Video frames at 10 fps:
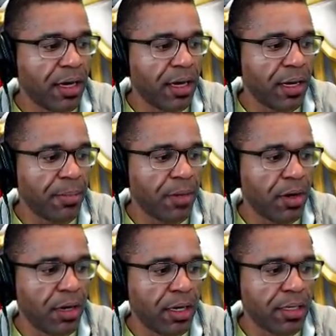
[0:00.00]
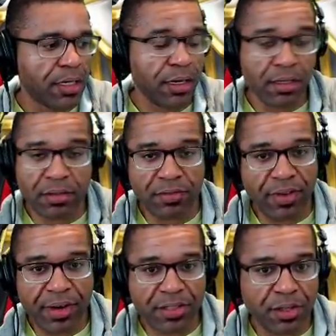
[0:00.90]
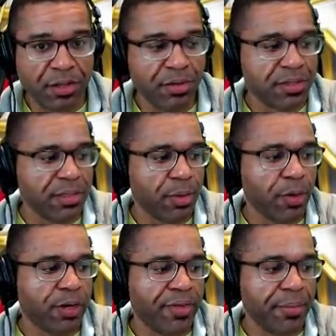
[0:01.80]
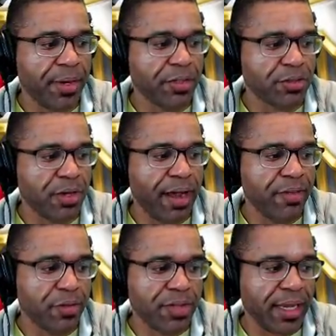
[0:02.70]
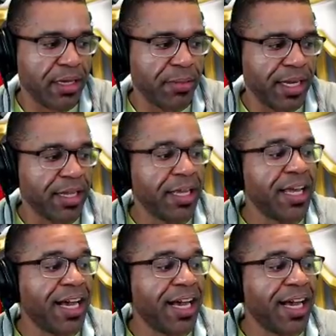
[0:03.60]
Um, on uh, various other units that require vampires. So I haven't used Leica in a minute.